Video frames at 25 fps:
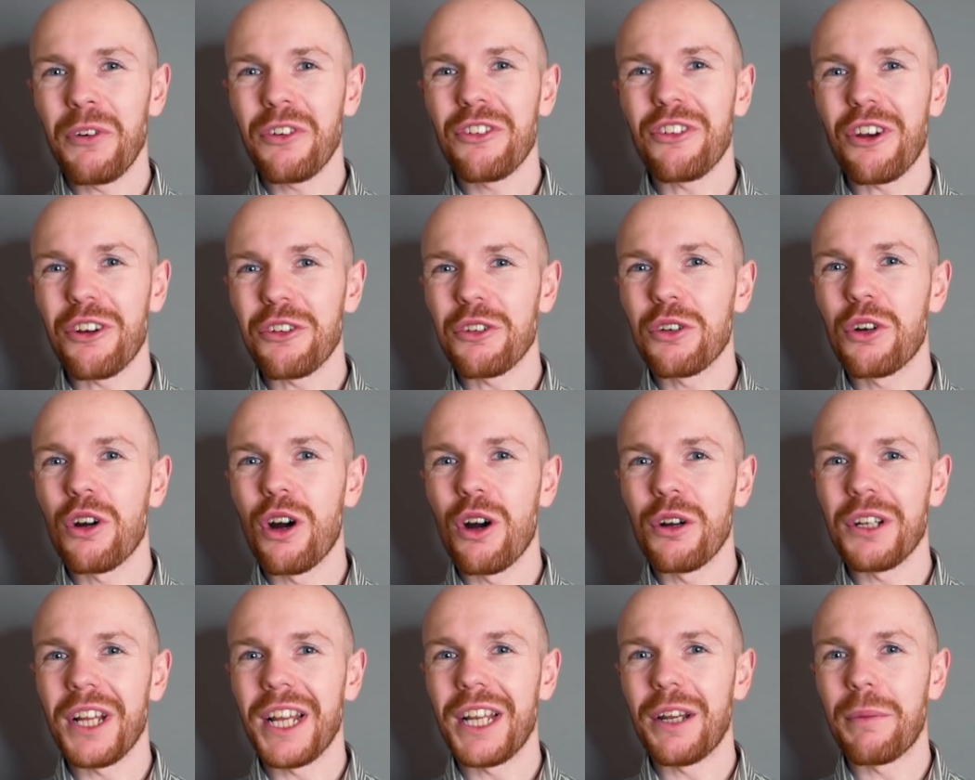start to
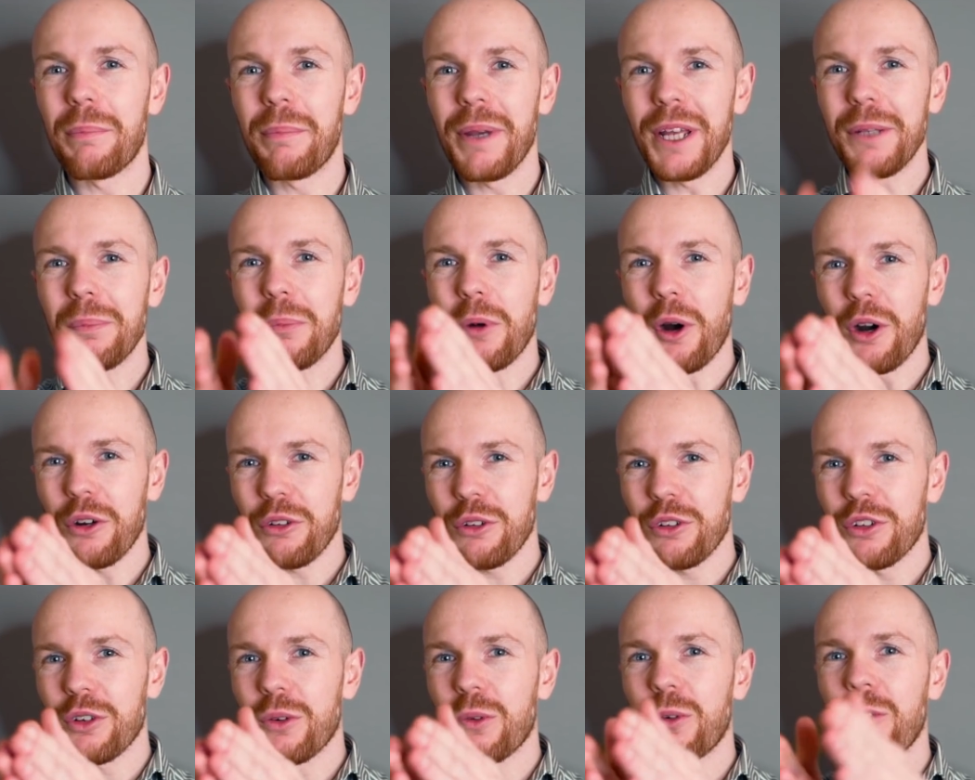go then a bit more
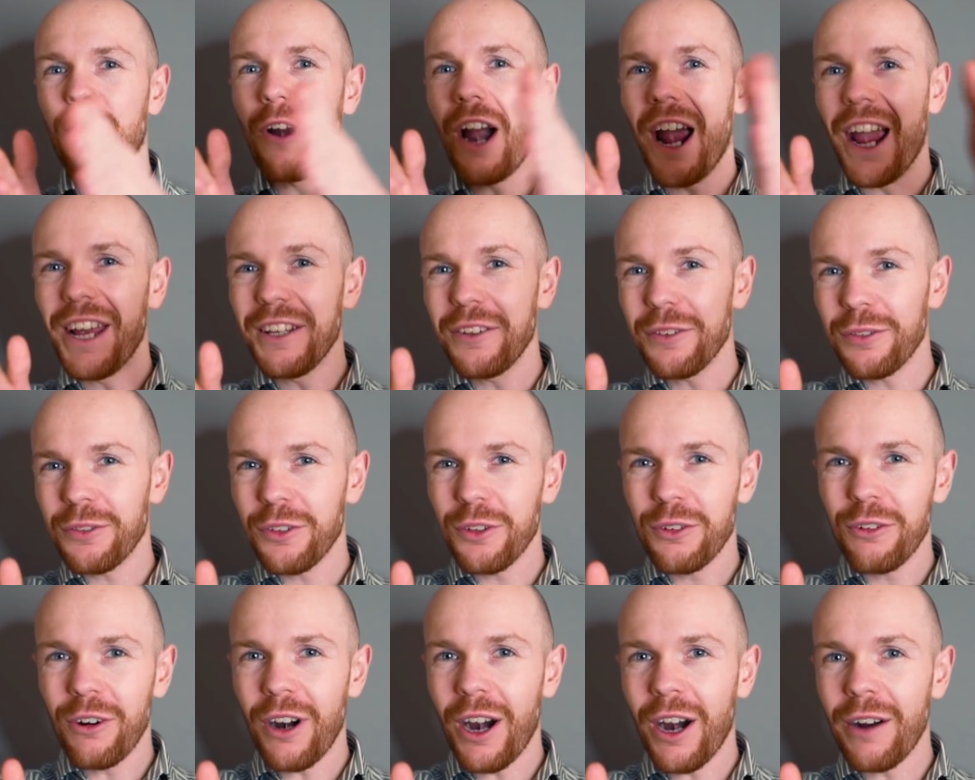to the right of the
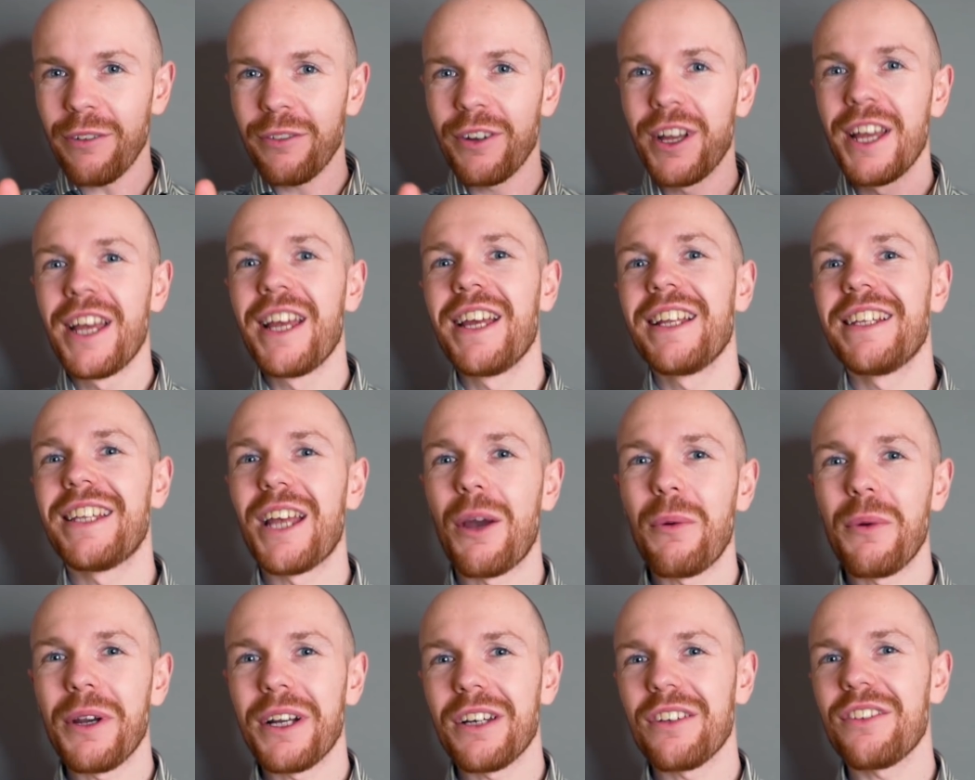graph,
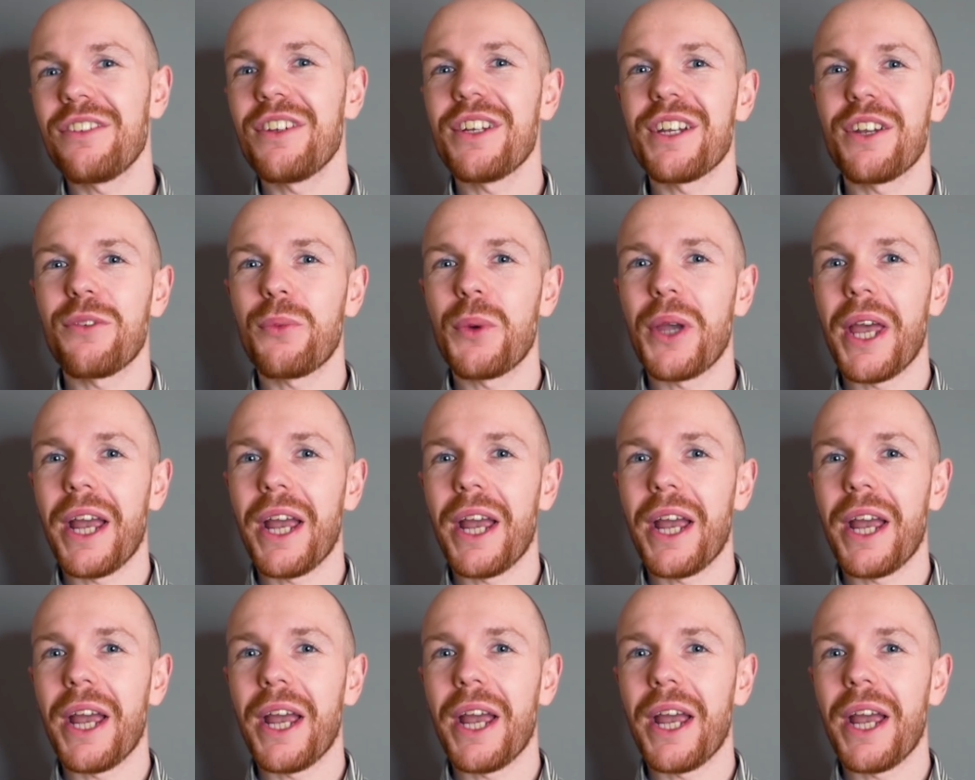then we can see that we